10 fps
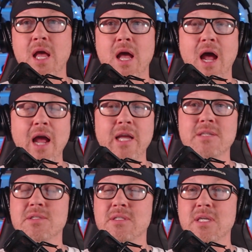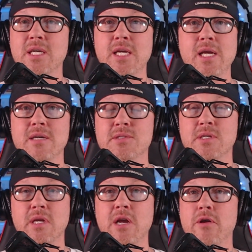I can see a
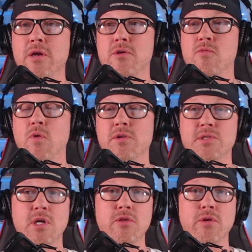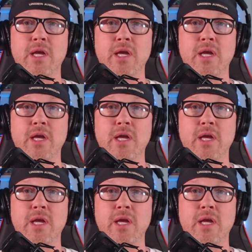scenario where Southern